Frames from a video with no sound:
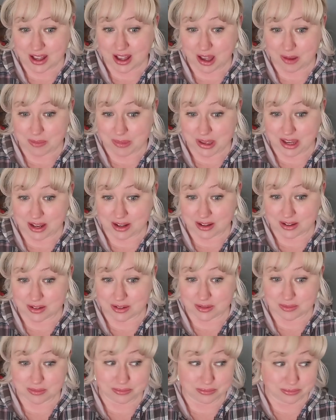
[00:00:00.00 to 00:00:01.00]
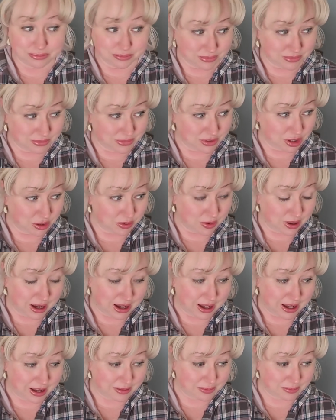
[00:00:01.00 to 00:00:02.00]
I mean, do
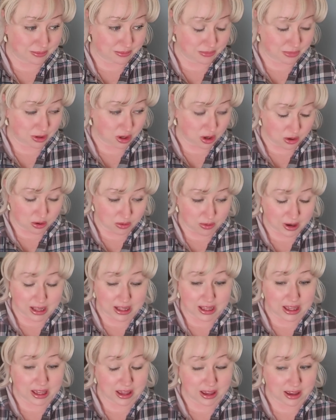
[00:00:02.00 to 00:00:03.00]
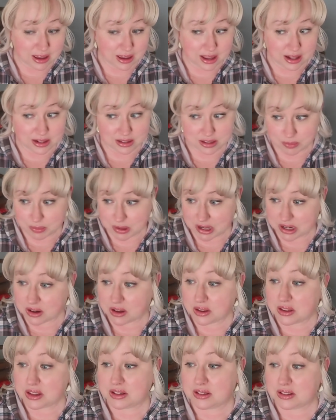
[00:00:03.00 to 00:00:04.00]
I go to Ikea and spend
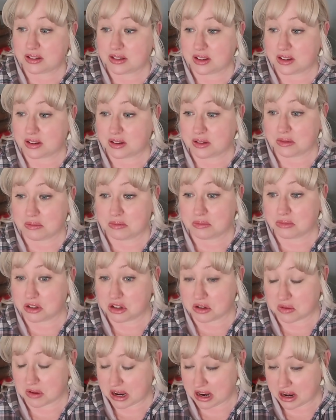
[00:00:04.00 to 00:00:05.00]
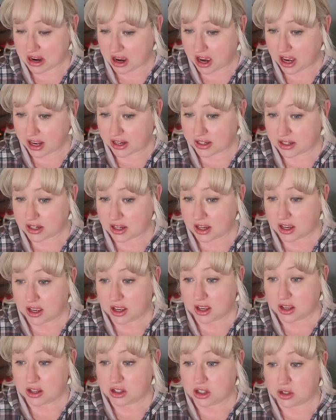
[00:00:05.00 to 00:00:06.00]
all this still? Do I not?
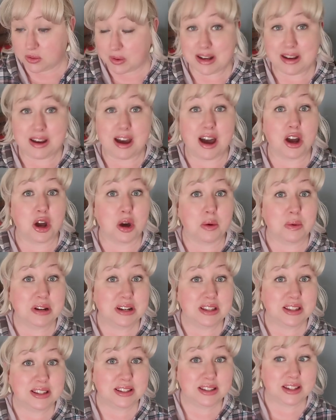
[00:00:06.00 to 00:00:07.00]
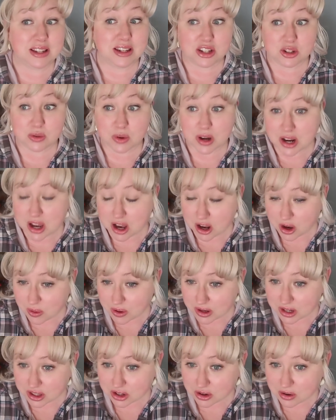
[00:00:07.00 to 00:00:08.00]
Do I not go into the city? Do I not
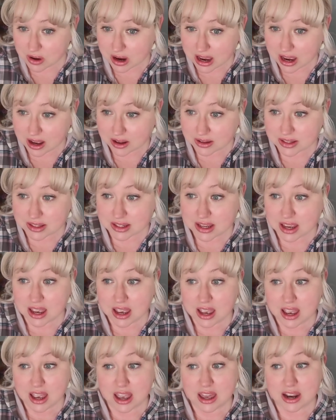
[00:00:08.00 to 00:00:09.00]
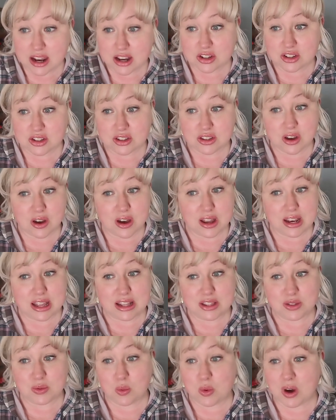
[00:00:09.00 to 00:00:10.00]
go into the crowds? And I just thought
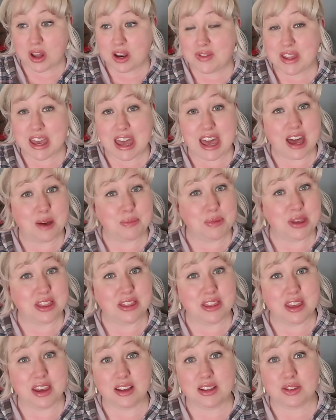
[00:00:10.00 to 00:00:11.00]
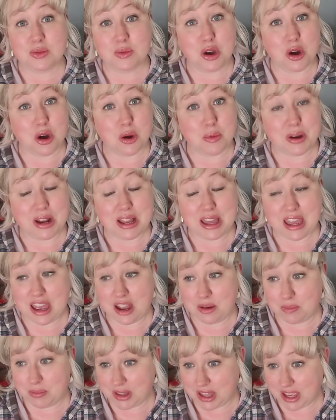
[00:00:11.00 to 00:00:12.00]
it's one of the happy things we already
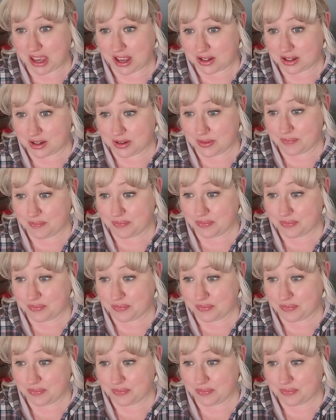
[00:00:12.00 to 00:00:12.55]
had planned.